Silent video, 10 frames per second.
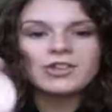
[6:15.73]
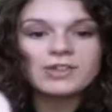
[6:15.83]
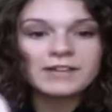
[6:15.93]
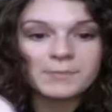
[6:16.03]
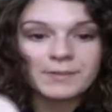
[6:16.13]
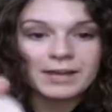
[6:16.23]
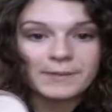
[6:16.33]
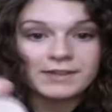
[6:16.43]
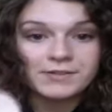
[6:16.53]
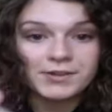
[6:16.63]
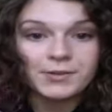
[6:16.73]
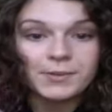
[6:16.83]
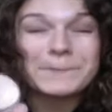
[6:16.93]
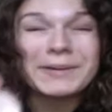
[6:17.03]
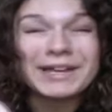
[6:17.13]
she has a black base too,
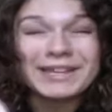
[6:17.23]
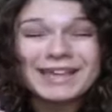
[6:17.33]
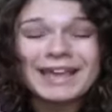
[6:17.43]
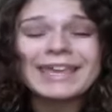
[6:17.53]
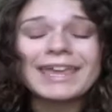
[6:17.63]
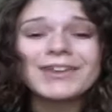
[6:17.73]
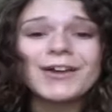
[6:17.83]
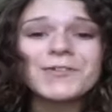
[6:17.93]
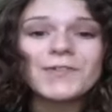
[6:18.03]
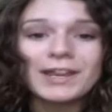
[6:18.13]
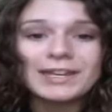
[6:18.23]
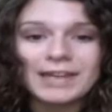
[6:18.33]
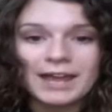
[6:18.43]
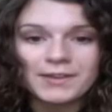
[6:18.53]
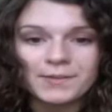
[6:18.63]
but I cannot find it
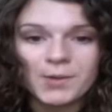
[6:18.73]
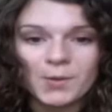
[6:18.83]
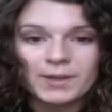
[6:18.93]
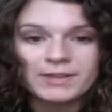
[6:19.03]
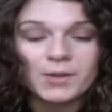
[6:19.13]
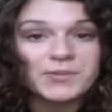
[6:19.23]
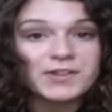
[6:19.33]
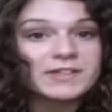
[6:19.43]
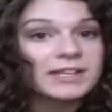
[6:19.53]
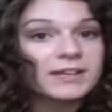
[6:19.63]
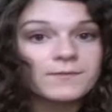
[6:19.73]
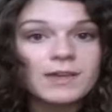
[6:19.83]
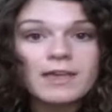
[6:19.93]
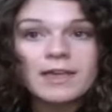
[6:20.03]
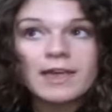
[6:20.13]
at the moment, so I'm just going
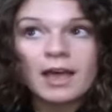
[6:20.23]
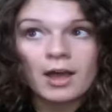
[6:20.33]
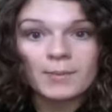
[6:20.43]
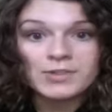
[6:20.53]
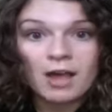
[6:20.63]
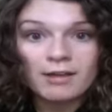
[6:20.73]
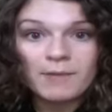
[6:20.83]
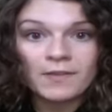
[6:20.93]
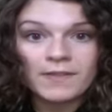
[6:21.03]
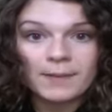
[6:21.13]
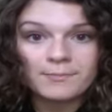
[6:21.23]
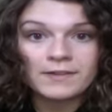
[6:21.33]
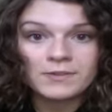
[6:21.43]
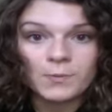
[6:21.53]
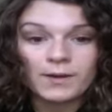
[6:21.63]
to talk about that
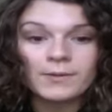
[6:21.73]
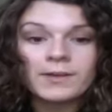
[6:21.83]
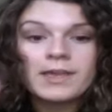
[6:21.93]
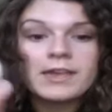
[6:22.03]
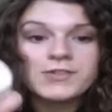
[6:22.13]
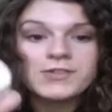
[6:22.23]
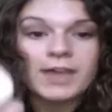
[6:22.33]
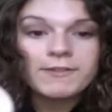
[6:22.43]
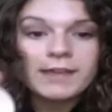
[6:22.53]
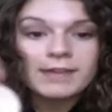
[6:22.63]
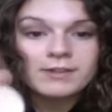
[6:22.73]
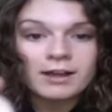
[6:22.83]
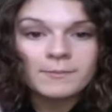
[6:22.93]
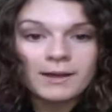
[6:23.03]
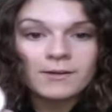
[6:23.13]
as well. So everything I
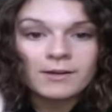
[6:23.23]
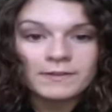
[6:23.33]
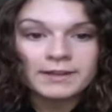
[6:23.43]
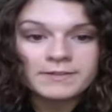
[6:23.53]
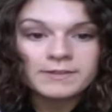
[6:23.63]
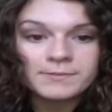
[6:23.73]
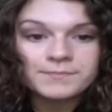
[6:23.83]
talk about on this